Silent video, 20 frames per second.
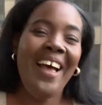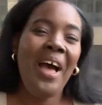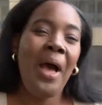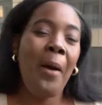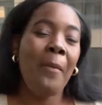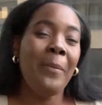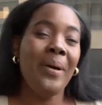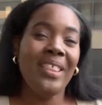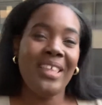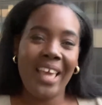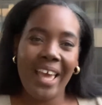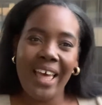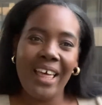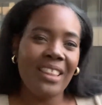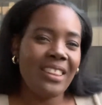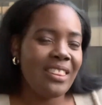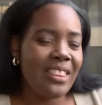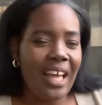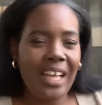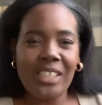But yeah,
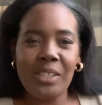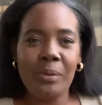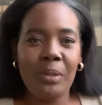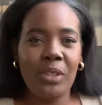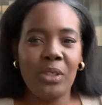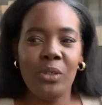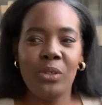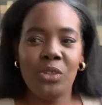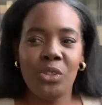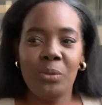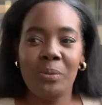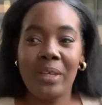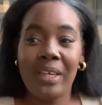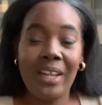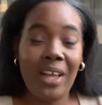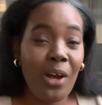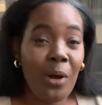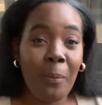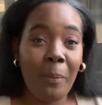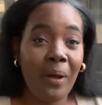that's where YouTube can
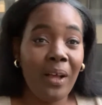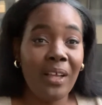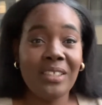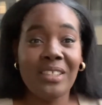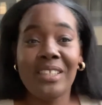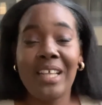help us.